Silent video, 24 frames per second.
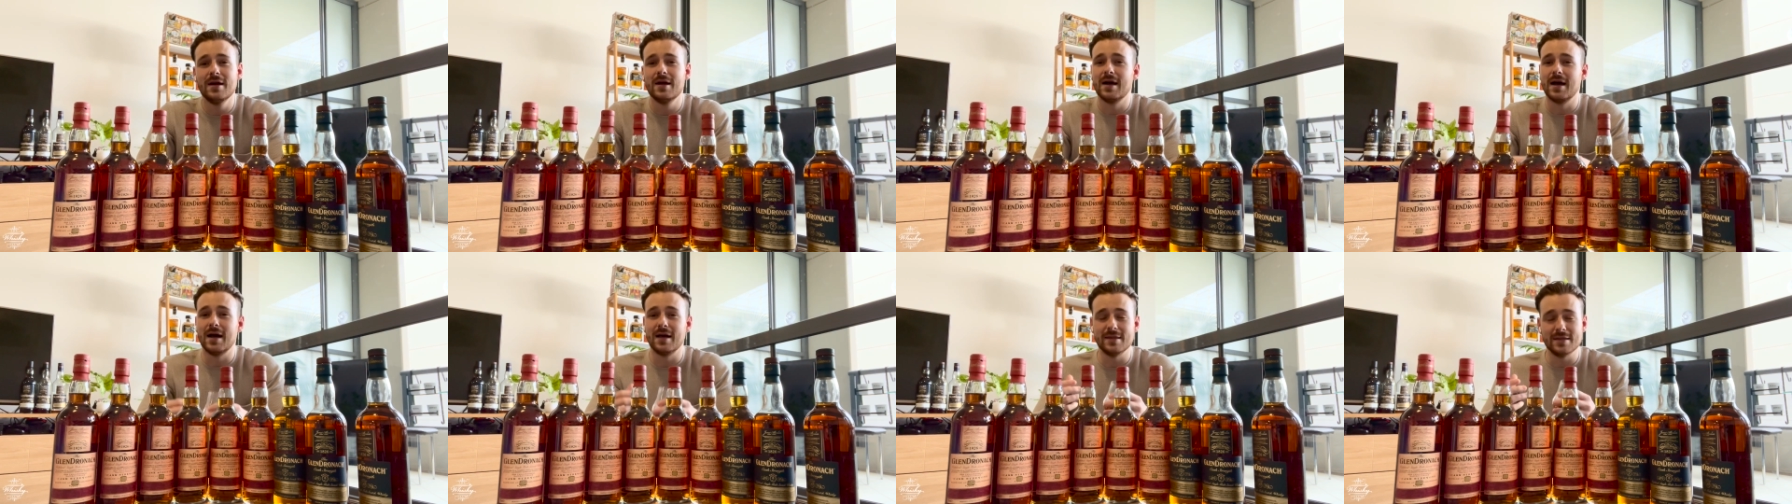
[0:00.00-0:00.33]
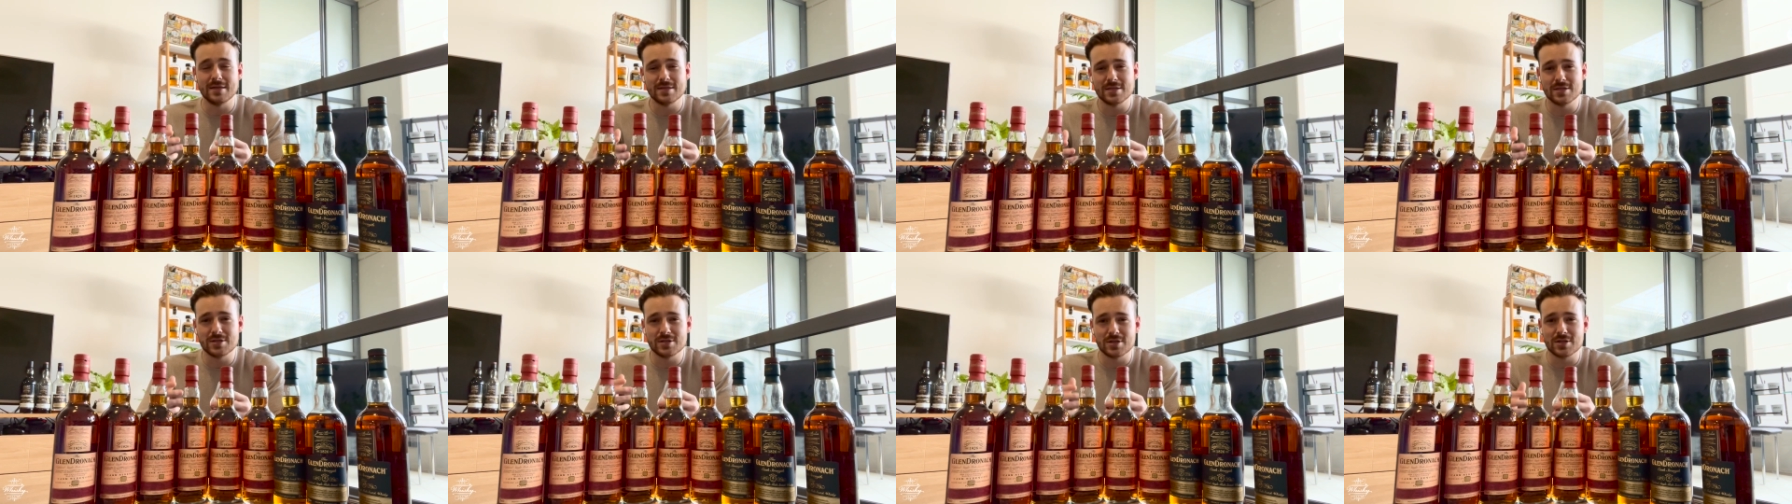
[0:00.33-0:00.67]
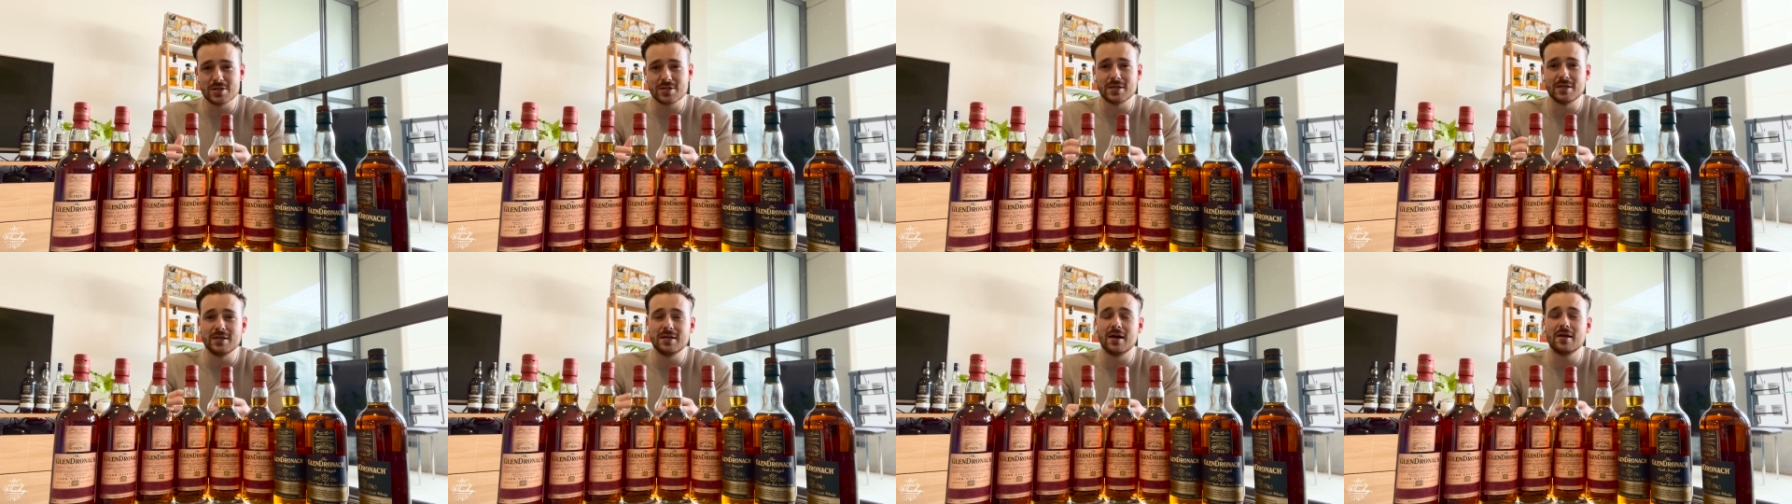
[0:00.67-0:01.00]
And this is
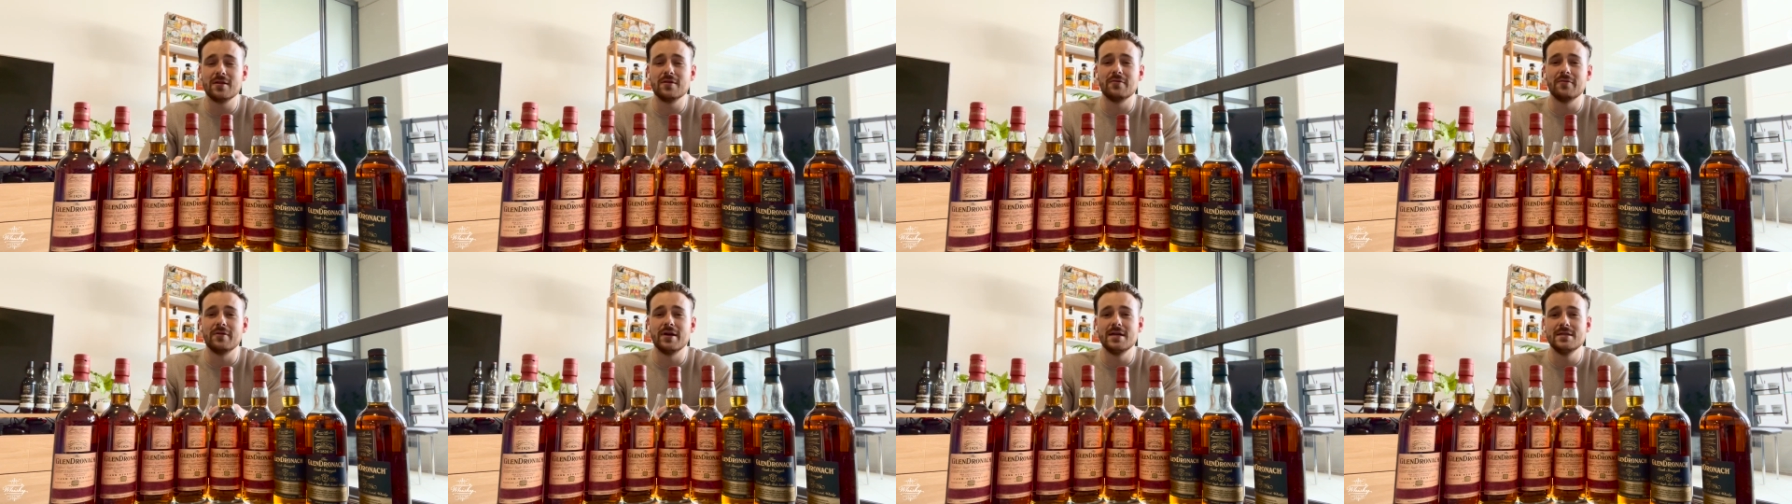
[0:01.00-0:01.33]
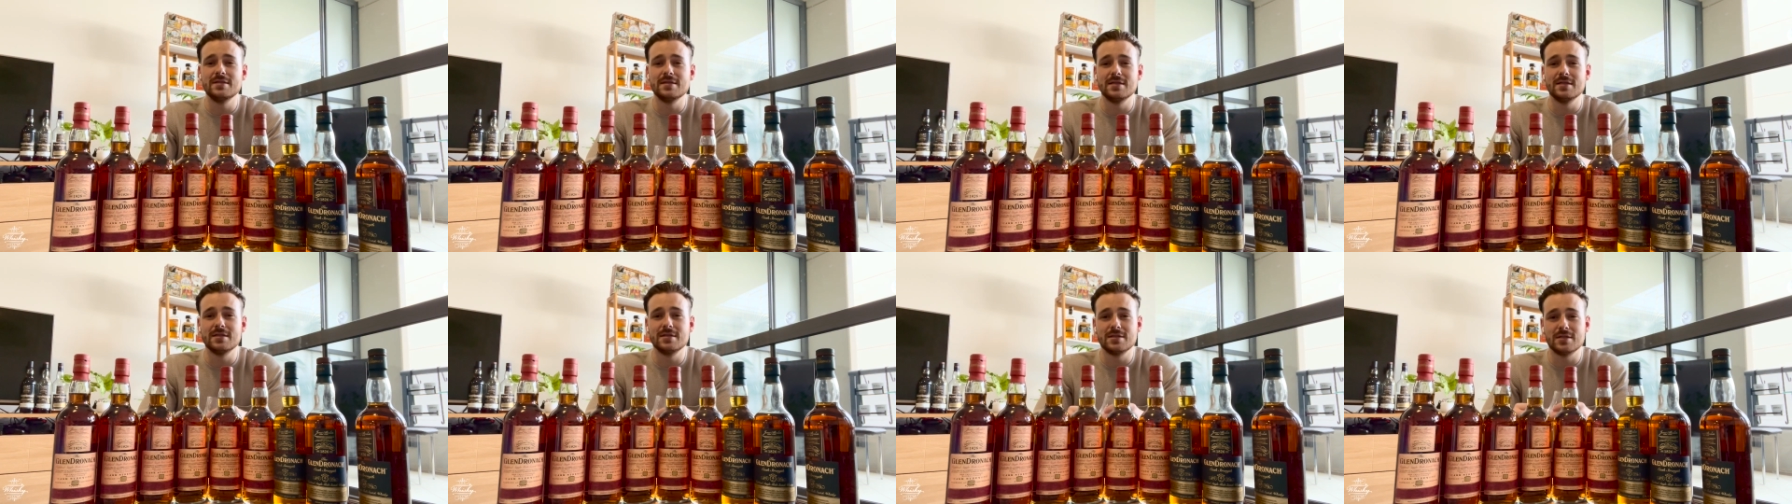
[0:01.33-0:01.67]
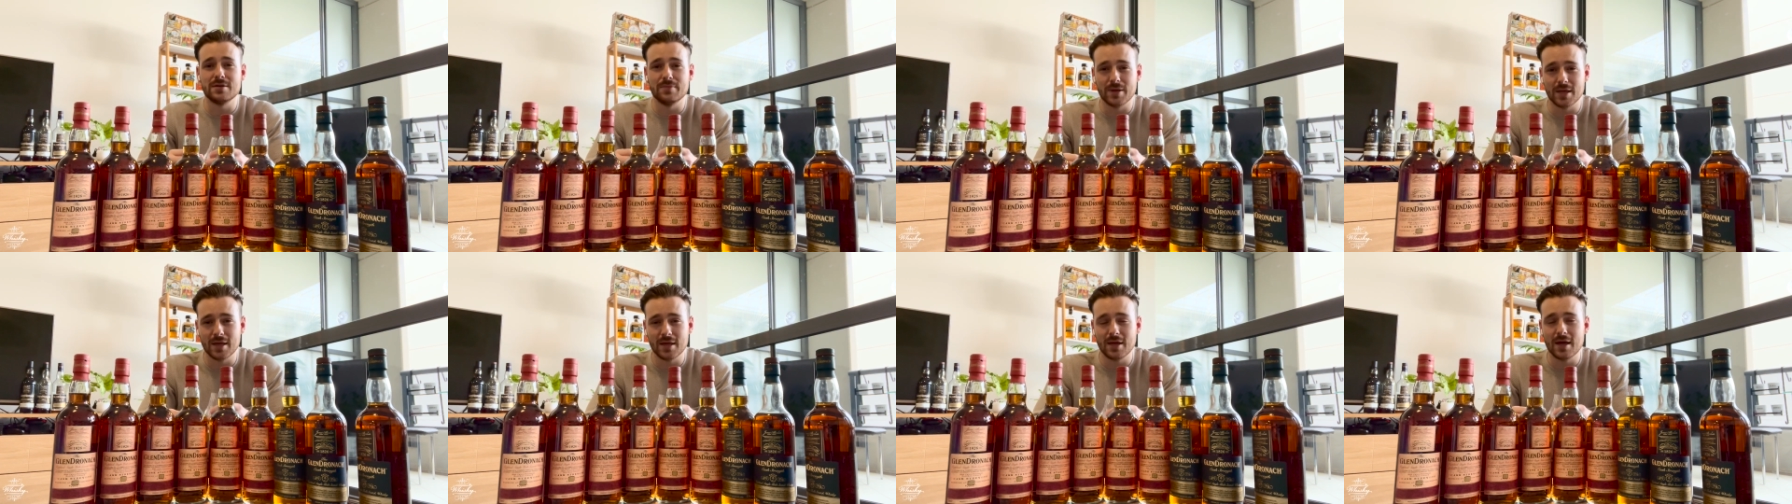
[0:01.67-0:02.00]
just another reason to
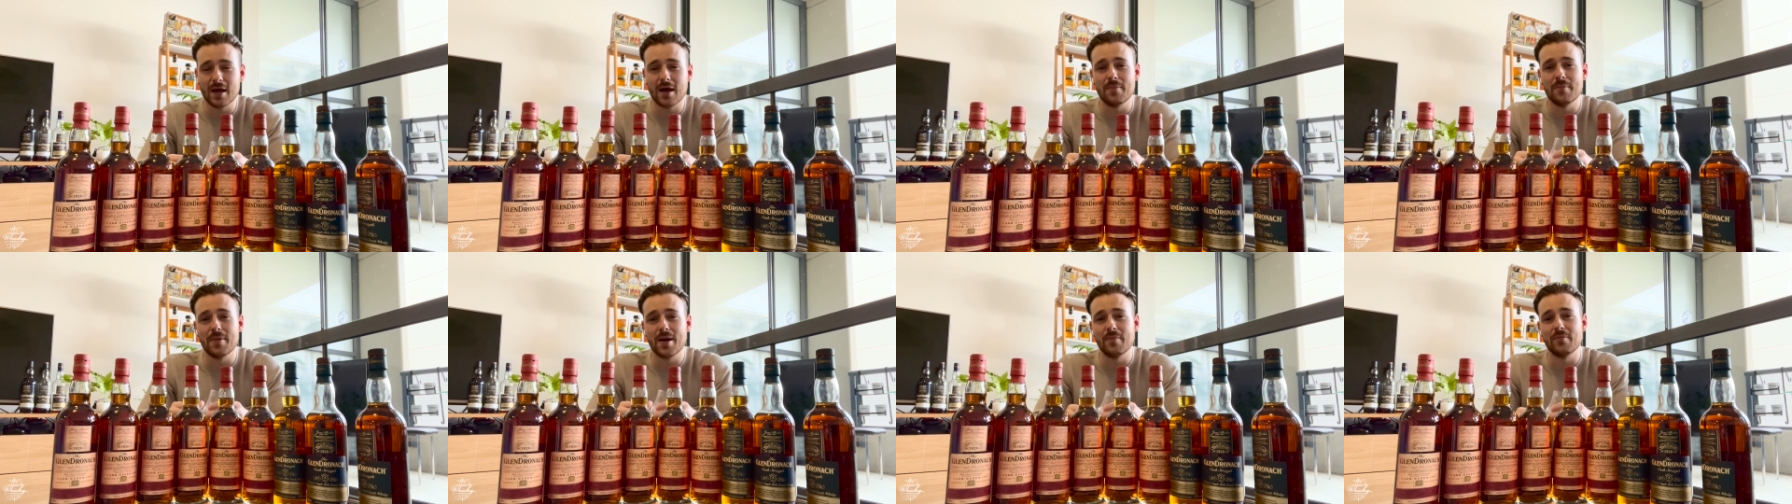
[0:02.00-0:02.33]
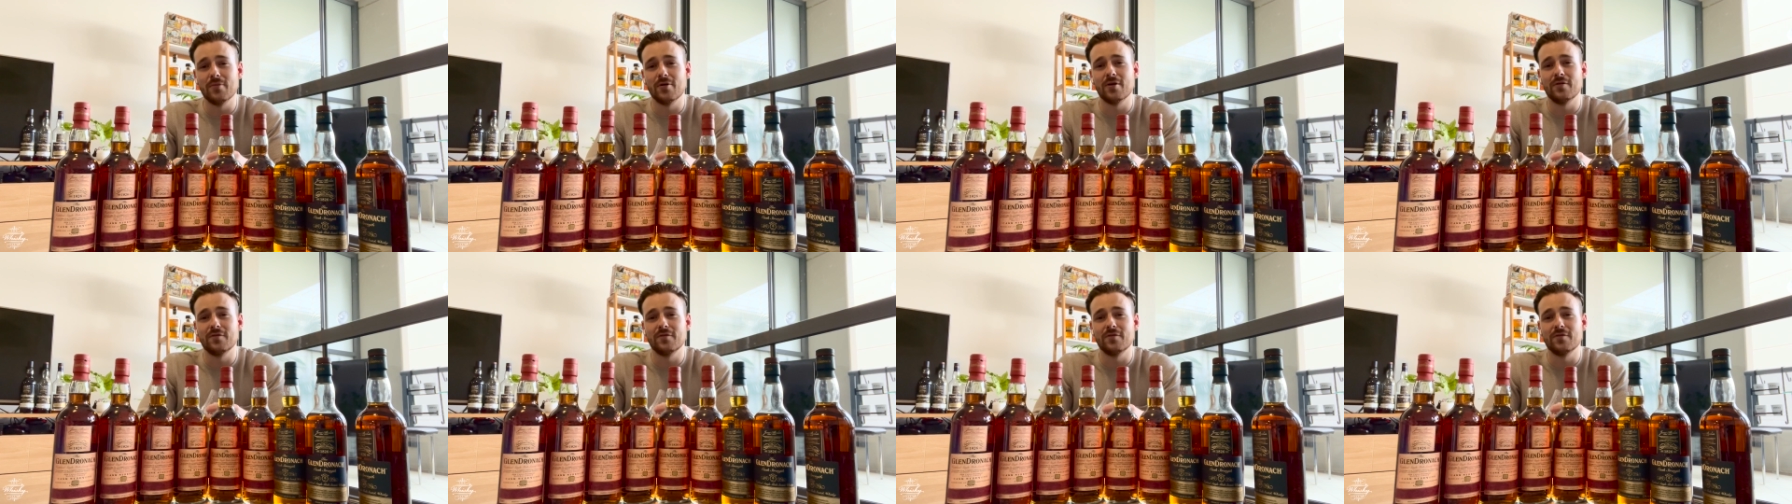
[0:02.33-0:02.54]
be a member